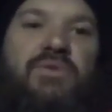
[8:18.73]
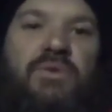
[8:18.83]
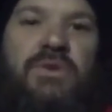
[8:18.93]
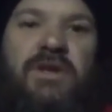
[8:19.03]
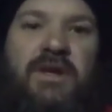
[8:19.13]

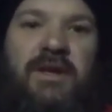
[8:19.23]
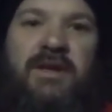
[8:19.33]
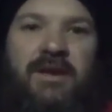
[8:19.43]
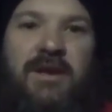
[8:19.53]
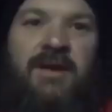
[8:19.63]
One,
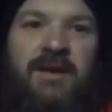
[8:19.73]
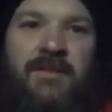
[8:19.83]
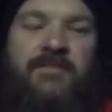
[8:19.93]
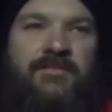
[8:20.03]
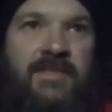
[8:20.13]

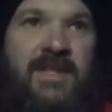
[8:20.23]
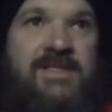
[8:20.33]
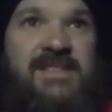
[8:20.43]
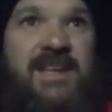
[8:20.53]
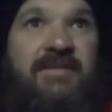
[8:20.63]
it's
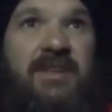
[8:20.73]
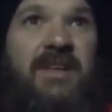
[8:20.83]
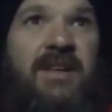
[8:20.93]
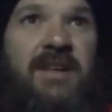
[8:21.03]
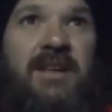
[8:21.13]

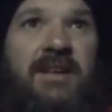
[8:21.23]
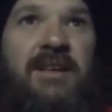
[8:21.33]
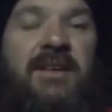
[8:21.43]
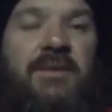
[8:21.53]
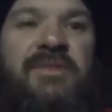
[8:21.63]

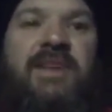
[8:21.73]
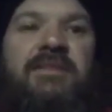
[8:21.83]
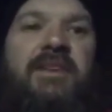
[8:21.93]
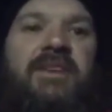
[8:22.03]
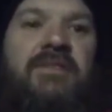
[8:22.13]
70. It was
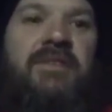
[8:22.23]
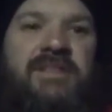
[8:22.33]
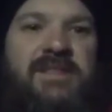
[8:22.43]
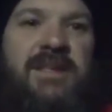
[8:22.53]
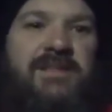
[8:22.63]
70
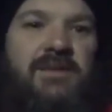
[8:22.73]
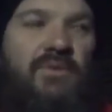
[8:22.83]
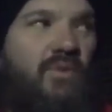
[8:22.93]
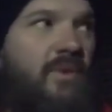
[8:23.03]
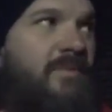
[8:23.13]
degrees today, so it
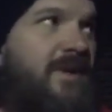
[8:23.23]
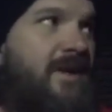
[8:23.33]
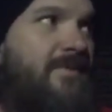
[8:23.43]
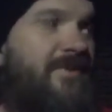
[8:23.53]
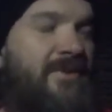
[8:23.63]
warmed
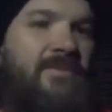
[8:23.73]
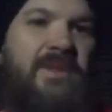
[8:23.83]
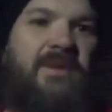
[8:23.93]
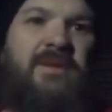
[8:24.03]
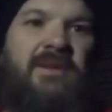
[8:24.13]
up. It's going to
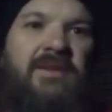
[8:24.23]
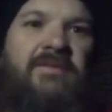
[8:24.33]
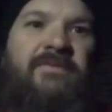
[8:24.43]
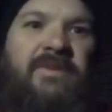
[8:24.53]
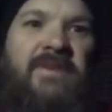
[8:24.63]
be in the
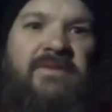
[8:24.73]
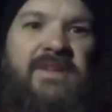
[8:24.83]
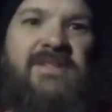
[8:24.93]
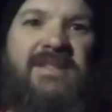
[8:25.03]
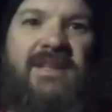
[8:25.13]

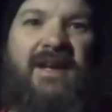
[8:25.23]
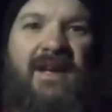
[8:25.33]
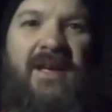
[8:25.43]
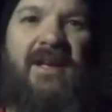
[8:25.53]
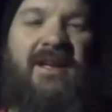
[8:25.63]
50s
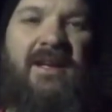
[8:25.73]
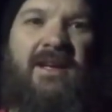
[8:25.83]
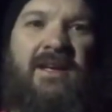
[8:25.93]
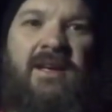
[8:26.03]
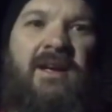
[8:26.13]
tonight.
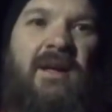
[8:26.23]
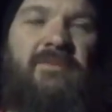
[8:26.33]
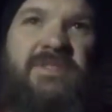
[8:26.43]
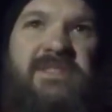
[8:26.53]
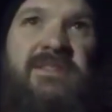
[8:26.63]

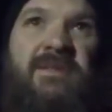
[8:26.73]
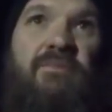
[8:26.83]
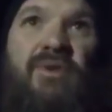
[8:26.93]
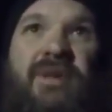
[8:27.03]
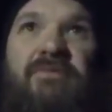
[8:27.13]
Just a
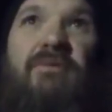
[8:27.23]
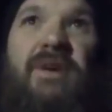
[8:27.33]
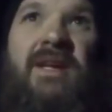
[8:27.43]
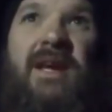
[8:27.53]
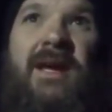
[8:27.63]
brief
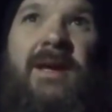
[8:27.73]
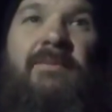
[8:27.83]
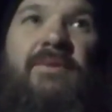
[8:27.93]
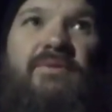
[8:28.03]
recap.